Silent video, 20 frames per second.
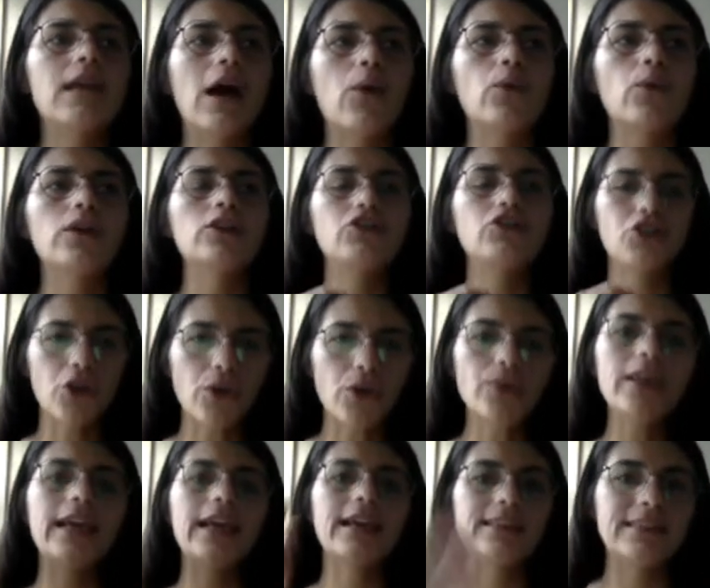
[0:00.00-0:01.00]
that will
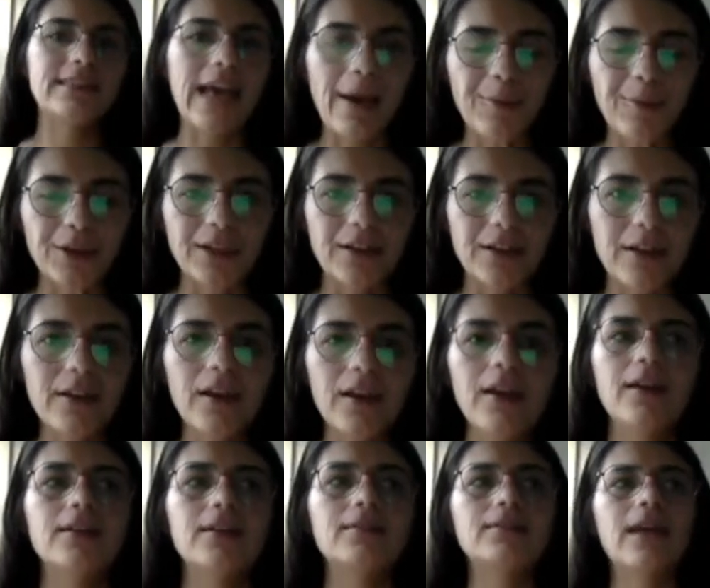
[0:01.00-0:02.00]
show the
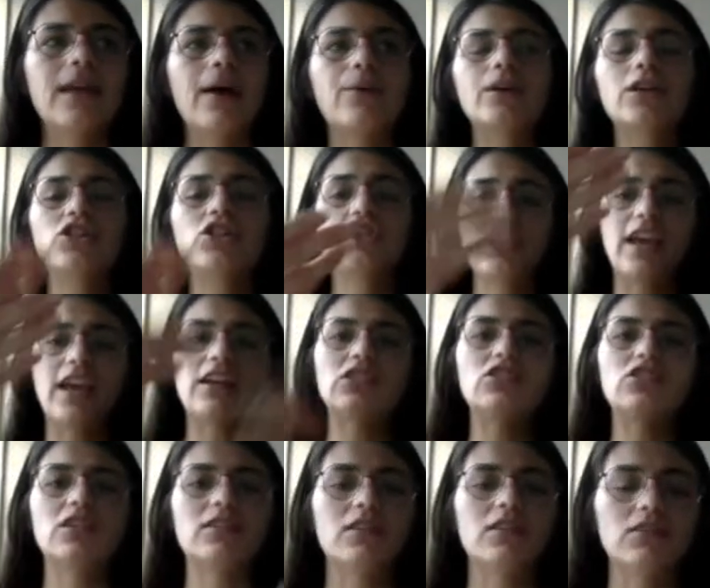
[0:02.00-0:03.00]
examiner that we're
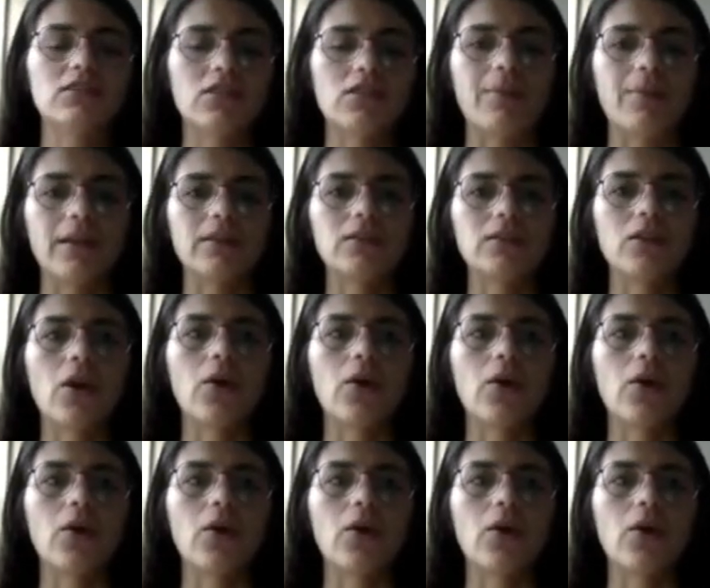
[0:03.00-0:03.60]
changing the topic.